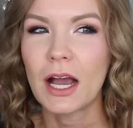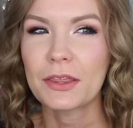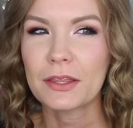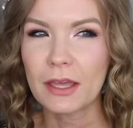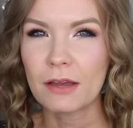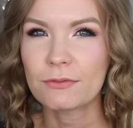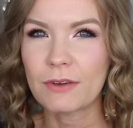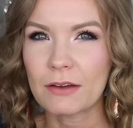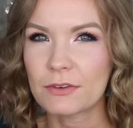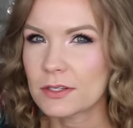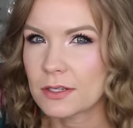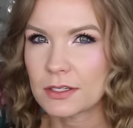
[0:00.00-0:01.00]
I think they have
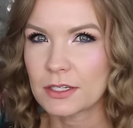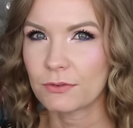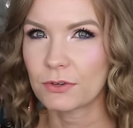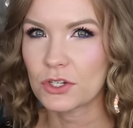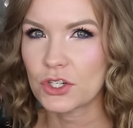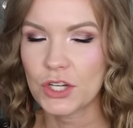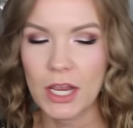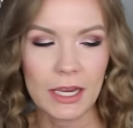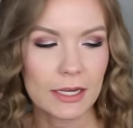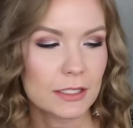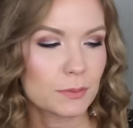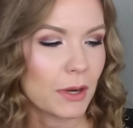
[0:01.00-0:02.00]
5 or 6 different
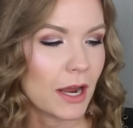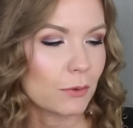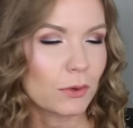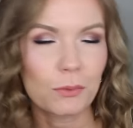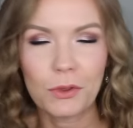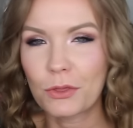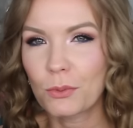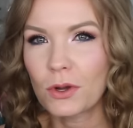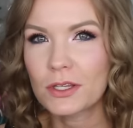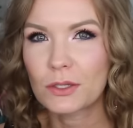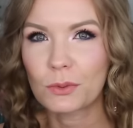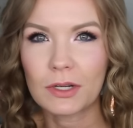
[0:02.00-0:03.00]
shades, but I went with the
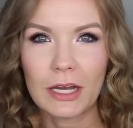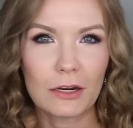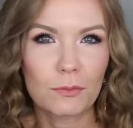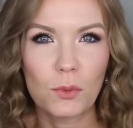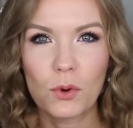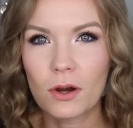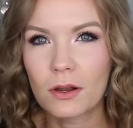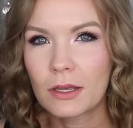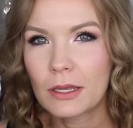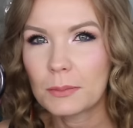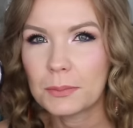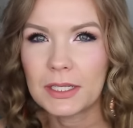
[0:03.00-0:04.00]
ones that were kind of more
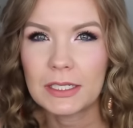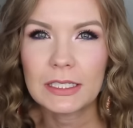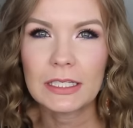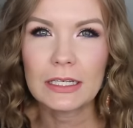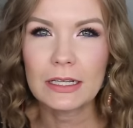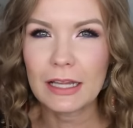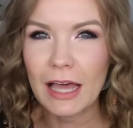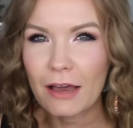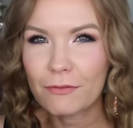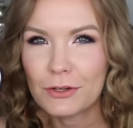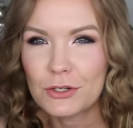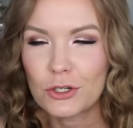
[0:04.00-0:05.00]
pinky
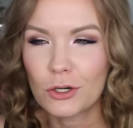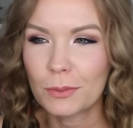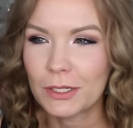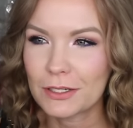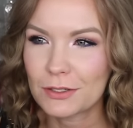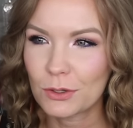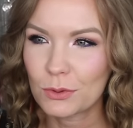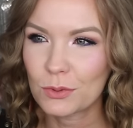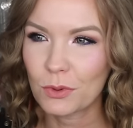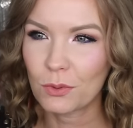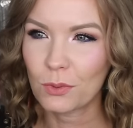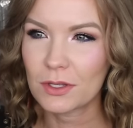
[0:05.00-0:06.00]
lavender because those
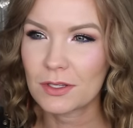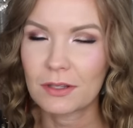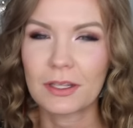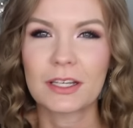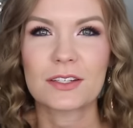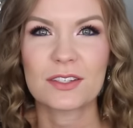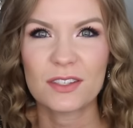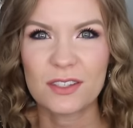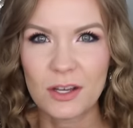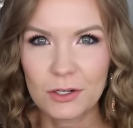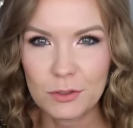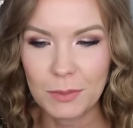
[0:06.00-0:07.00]
were the ones that like
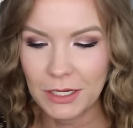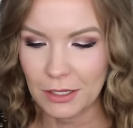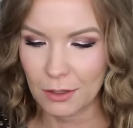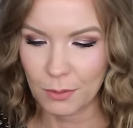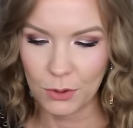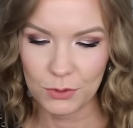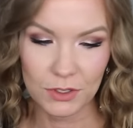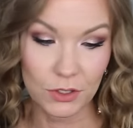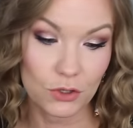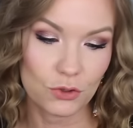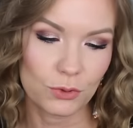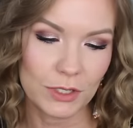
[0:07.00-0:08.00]
sucked me in the most and
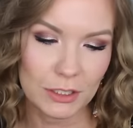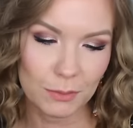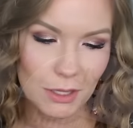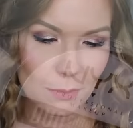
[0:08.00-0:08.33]
intrigued me